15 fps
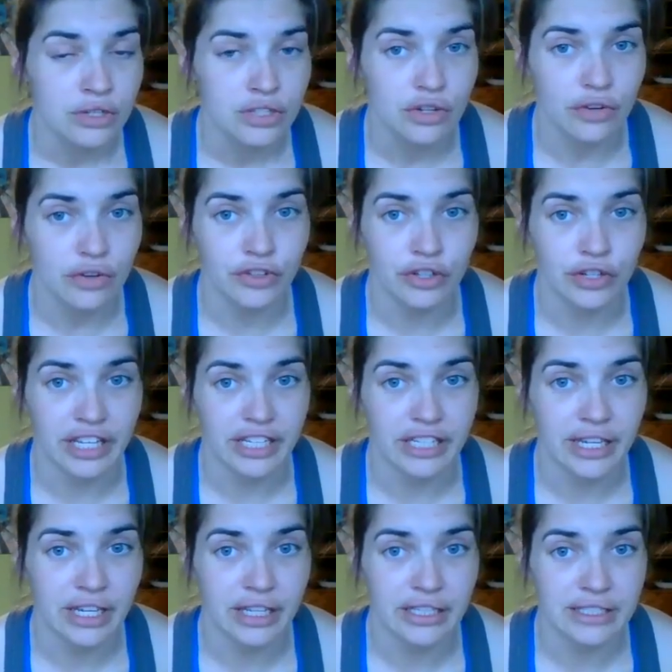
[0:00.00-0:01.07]
So if you're
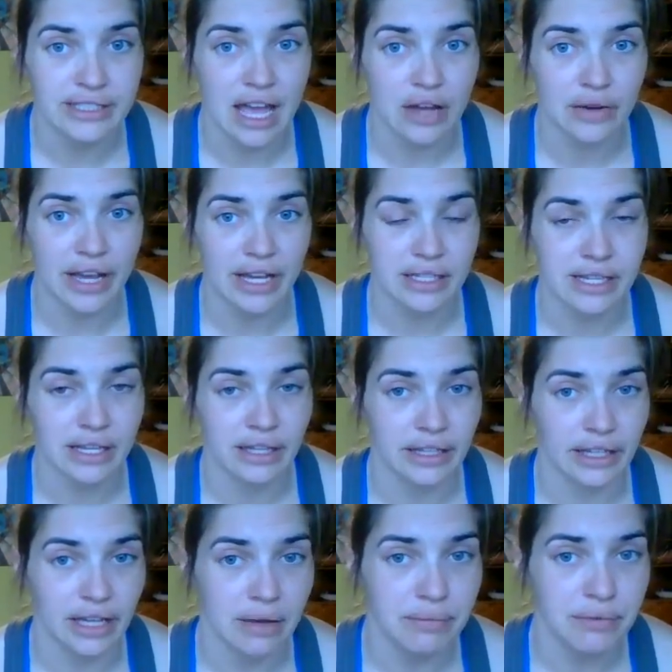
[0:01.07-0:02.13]
inhaling down,
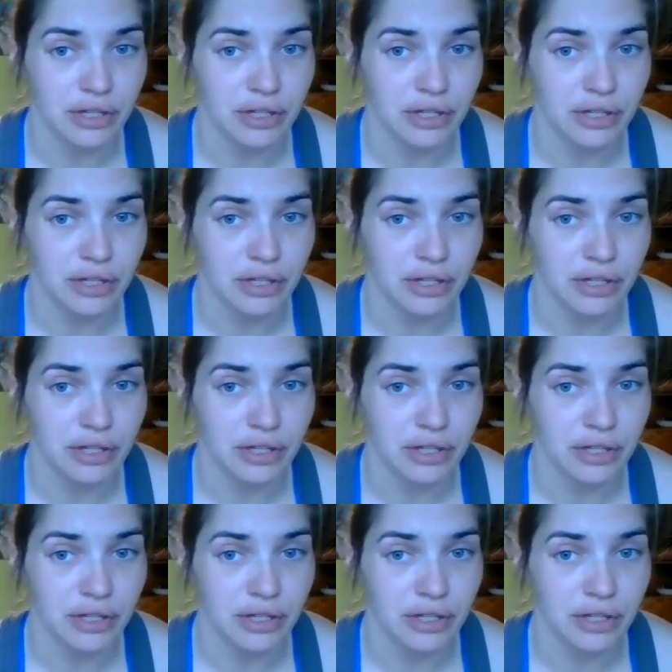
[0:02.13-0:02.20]
exhaling up,